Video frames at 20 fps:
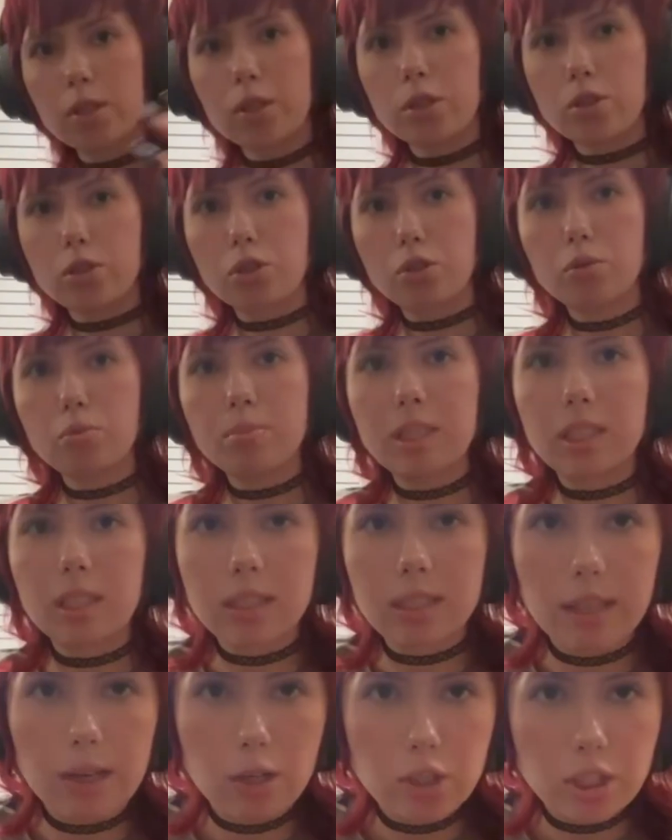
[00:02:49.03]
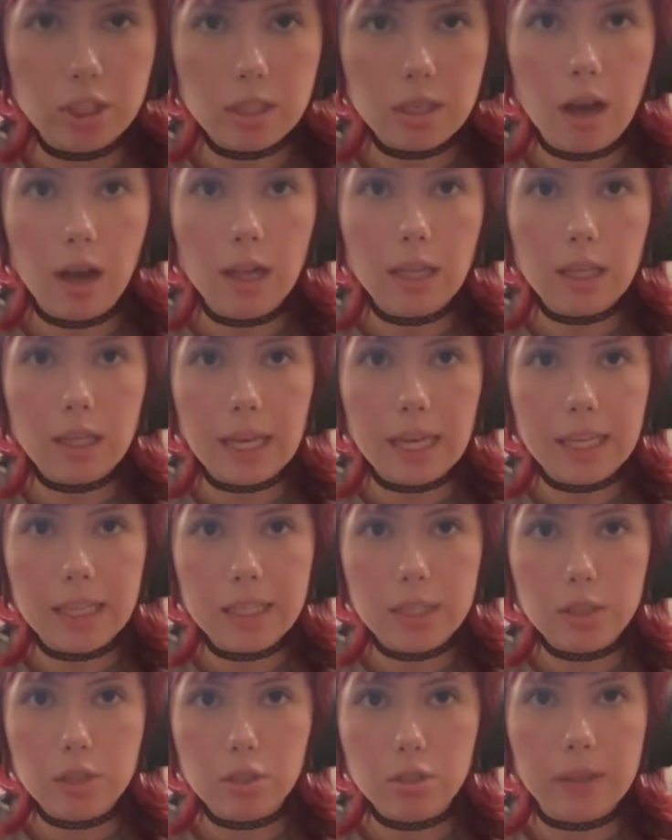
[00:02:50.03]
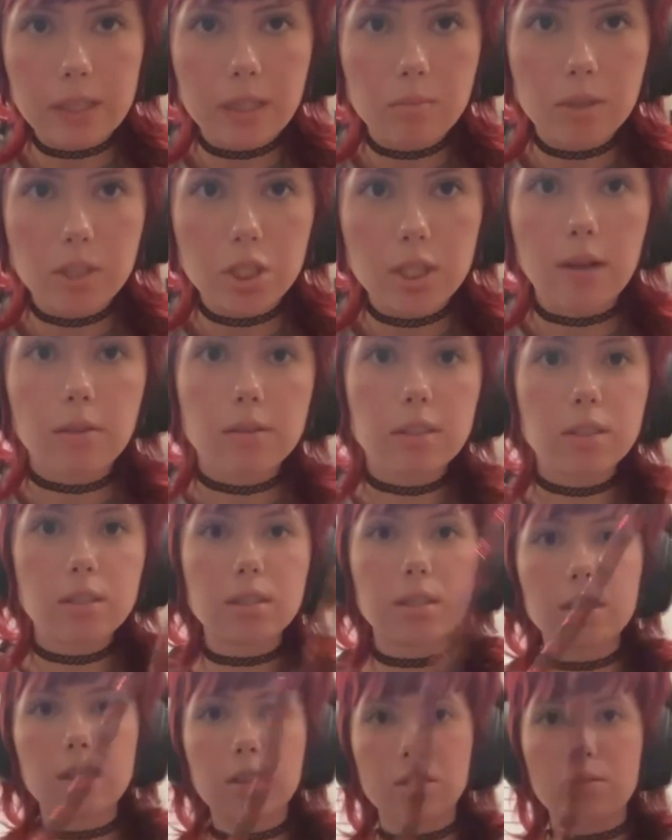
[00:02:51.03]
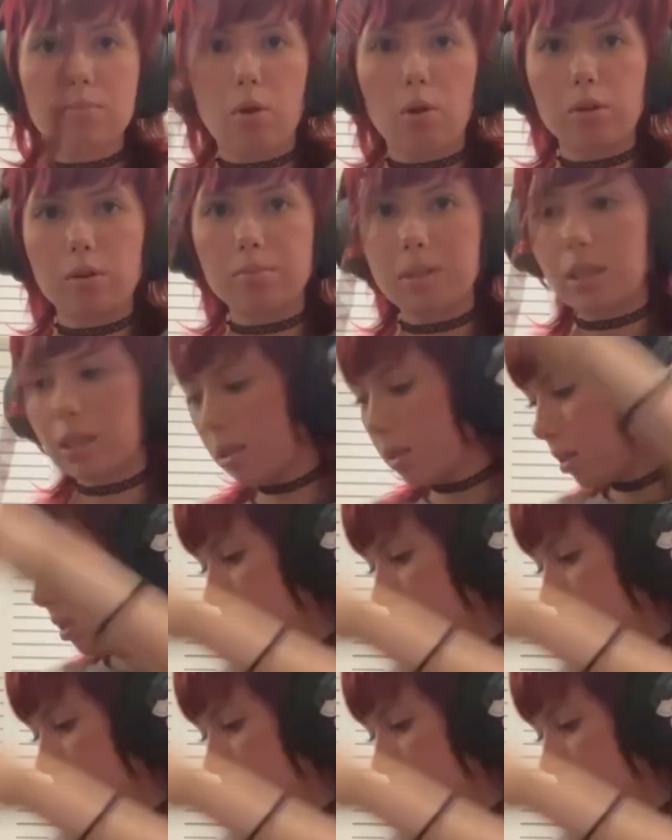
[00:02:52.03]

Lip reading: 2 pieces that are just cut laying here so I can measure it out. This is like the smaller piece.